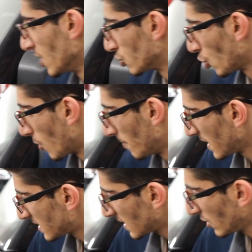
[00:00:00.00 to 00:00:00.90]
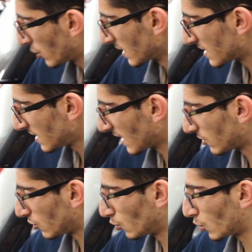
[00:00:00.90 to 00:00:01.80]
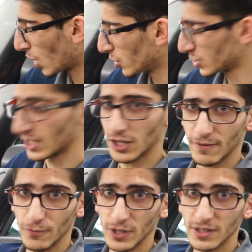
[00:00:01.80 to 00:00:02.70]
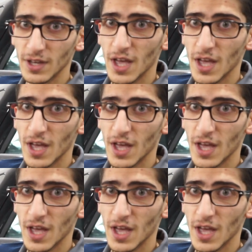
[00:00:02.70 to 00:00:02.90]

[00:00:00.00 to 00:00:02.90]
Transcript: So basically you can see that the two colors are different.